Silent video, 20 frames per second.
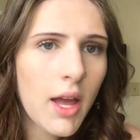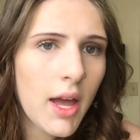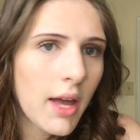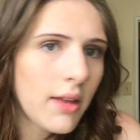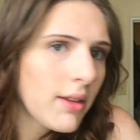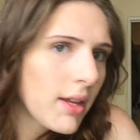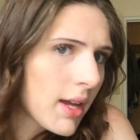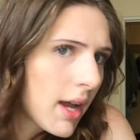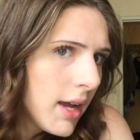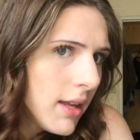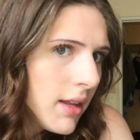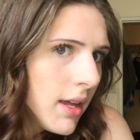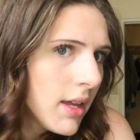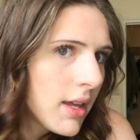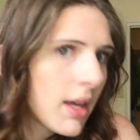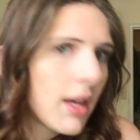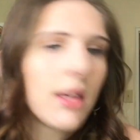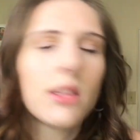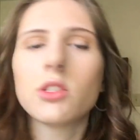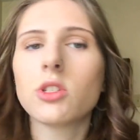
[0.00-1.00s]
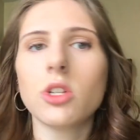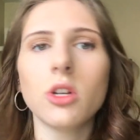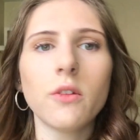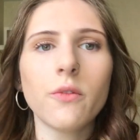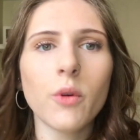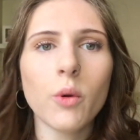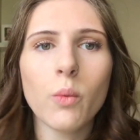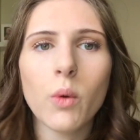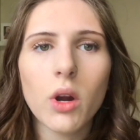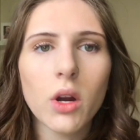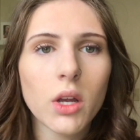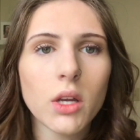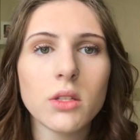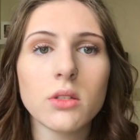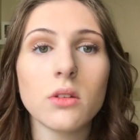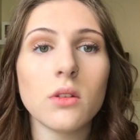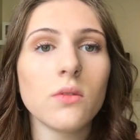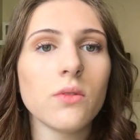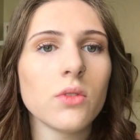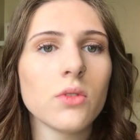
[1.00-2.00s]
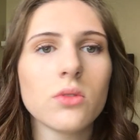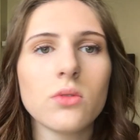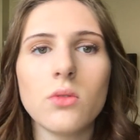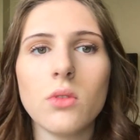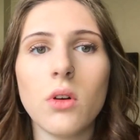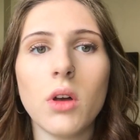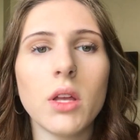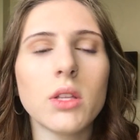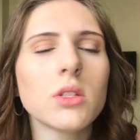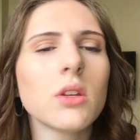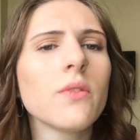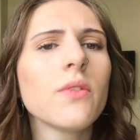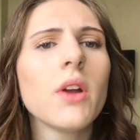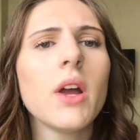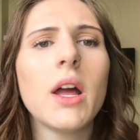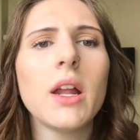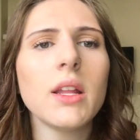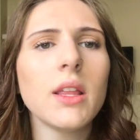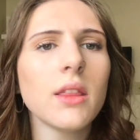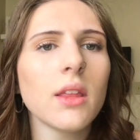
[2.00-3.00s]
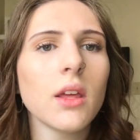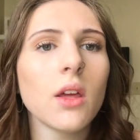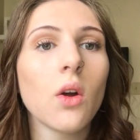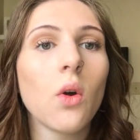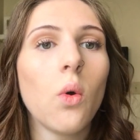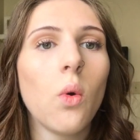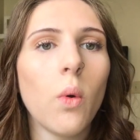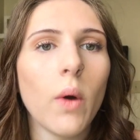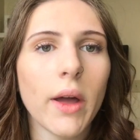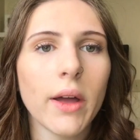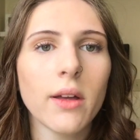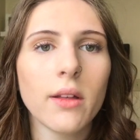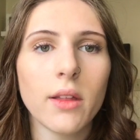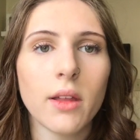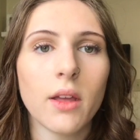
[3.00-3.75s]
And like I like it. It's good for work, it's good for school, it's good for anything quick.